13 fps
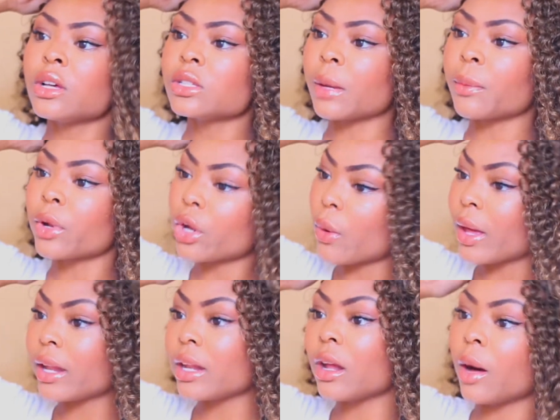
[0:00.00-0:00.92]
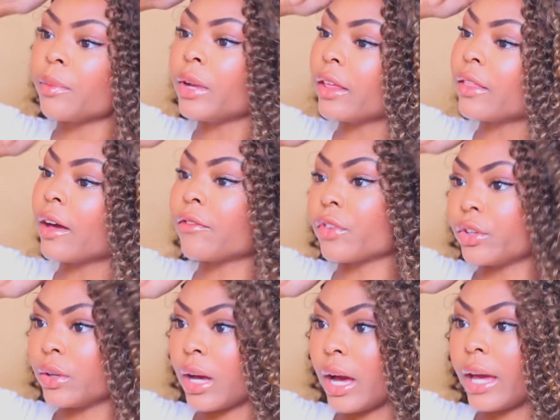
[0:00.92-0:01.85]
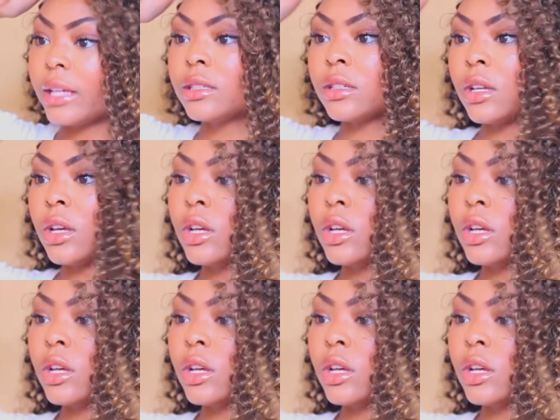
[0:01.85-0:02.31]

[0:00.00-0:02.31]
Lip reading: So I'm gonna go ahead and update that for you guys,